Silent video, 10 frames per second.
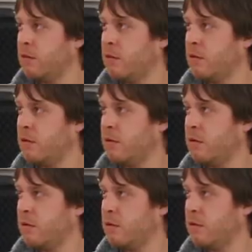
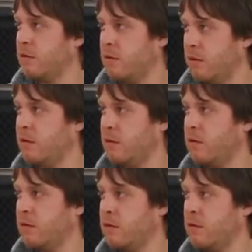
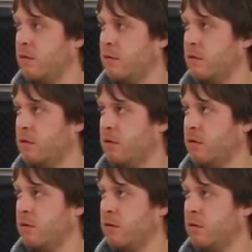
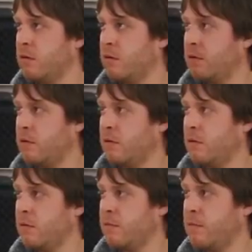
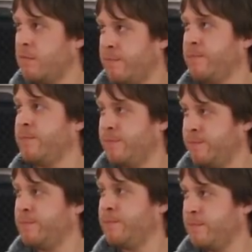
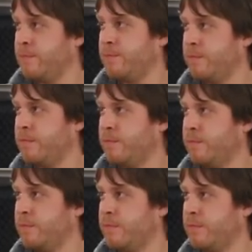
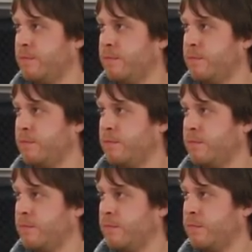
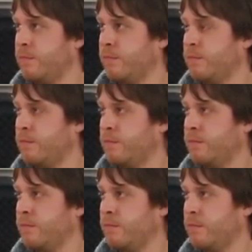
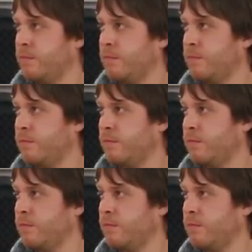No words are spoken by the person on screen.